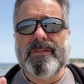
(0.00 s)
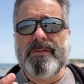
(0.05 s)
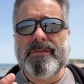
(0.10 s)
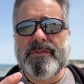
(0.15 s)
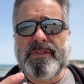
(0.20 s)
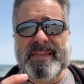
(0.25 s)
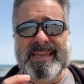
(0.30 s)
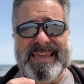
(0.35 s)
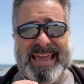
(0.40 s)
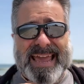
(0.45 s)

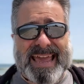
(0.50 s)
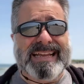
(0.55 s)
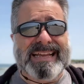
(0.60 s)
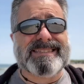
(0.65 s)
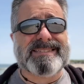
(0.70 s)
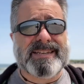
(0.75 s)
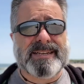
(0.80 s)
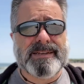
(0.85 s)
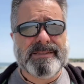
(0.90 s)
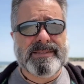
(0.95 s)
the
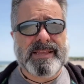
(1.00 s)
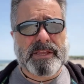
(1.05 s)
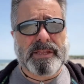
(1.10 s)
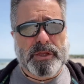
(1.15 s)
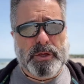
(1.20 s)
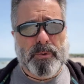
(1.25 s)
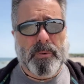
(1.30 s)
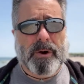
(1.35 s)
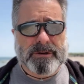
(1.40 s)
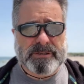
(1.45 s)
it that
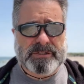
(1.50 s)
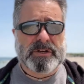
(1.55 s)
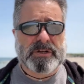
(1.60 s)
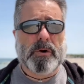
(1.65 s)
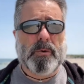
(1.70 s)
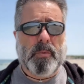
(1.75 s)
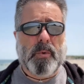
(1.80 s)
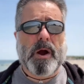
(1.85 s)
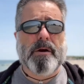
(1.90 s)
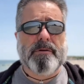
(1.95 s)
you are so
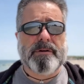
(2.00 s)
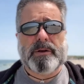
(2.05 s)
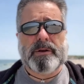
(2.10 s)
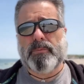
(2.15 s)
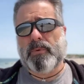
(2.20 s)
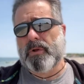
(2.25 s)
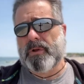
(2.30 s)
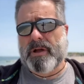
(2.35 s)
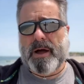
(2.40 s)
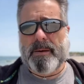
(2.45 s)
worried
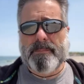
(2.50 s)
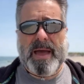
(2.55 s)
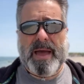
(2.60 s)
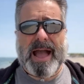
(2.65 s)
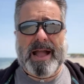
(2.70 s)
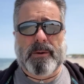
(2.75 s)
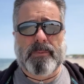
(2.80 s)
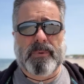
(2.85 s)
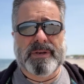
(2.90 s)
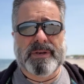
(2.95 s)
will come
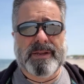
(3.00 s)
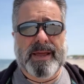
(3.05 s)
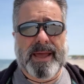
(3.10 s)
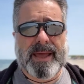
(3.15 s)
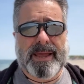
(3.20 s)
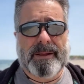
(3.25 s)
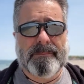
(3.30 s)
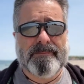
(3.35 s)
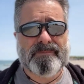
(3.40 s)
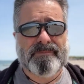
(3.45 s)
back one
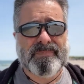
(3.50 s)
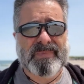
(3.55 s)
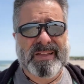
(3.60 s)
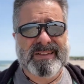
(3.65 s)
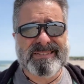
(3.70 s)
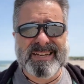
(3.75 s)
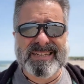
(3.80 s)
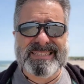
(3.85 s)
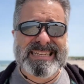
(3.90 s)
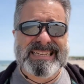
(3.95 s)
day
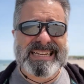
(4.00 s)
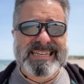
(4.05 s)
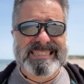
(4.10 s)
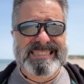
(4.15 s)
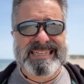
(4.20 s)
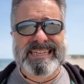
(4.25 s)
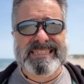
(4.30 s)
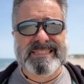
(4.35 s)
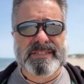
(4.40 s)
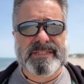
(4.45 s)
doesn't
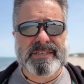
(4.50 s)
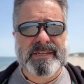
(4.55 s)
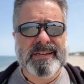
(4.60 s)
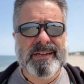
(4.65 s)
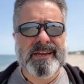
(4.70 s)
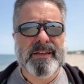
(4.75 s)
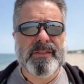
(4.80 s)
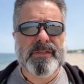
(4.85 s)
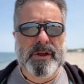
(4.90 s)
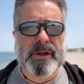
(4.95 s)
exist.
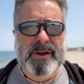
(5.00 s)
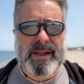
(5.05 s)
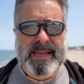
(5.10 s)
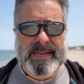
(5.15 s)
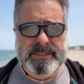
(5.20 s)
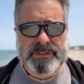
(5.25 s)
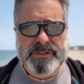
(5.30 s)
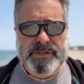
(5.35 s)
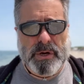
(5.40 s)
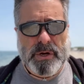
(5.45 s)
There
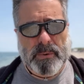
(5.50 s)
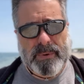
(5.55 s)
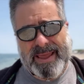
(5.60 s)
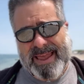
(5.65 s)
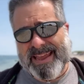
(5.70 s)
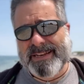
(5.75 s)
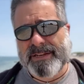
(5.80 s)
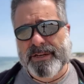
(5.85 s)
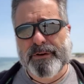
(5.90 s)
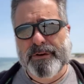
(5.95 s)
is no
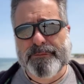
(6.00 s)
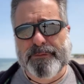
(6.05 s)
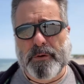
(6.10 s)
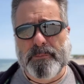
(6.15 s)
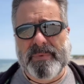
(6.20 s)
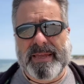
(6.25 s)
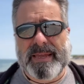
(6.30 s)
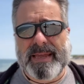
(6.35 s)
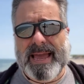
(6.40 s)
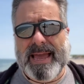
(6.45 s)
it for
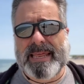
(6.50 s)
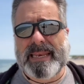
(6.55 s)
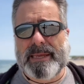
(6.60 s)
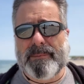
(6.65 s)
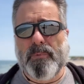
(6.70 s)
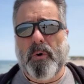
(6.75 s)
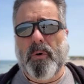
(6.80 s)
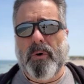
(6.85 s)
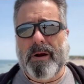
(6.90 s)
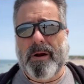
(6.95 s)
me
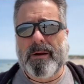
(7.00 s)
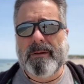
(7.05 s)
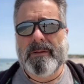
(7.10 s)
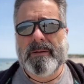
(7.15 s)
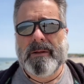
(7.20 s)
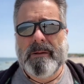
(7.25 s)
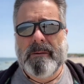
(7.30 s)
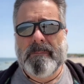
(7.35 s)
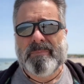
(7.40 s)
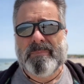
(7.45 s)
anymore.
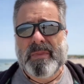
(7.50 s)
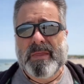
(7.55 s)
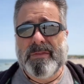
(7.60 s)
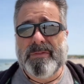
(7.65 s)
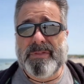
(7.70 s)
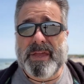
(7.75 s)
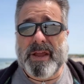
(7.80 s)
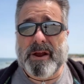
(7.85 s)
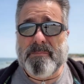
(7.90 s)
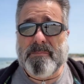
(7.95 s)

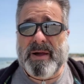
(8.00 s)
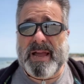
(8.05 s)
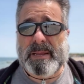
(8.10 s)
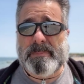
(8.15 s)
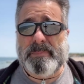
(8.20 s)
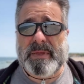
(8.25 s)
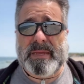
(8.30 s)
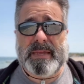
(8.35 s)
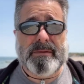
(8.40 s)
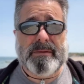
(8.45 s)
There might
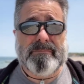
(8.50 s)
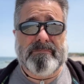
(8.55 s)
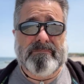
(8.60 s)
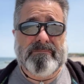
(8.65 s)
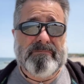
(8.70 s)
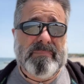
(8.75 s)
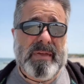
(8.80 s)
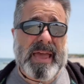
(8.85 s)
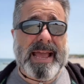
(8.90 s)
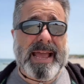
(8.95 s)
be
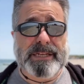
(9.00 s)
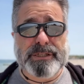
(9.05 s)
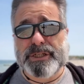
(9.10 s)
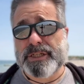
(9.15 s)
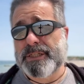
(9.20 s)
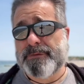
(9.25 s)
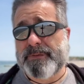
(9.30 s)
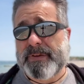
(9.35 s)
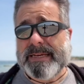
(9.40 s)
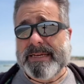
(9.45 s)

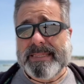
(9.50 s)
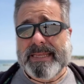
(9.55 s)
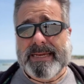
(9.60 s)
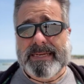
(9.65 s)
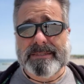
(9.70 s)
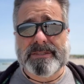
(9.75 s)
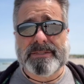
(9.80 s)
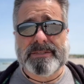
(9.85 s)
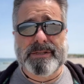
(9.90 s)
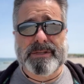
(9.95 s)
anxious
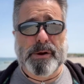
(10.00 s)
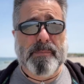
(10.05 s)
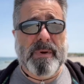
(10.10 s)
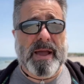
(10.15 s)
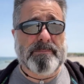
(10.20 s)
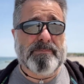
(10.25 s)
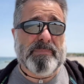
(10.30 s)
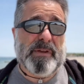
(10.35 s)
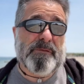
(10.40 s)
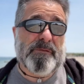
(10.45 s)
feelings, there
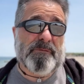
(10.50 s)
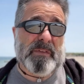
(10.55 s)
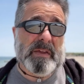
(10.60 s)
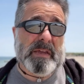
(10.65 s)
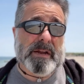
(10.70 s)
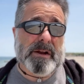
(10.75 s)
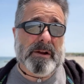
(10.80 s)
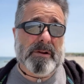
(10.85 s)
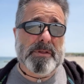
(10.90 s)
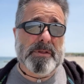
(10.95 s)
might be
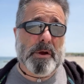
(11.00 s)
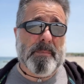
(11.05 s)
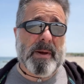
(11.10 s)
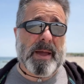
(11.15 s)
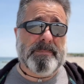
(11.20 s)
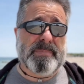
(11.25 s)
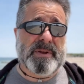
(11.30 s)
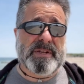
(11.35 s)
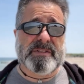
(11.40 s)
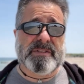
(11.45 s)
fear, there
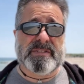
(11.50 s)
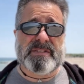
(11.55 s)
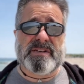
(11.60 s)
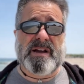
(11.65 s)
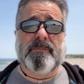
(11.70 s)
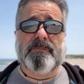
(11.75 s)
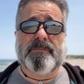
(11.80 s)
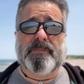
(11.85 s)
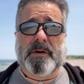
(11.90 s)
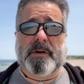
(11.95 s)
might be
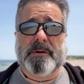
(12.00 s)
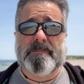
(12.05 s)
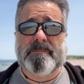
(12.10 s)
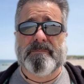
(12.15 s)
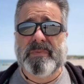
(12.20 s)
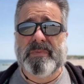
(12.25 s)
discomfort,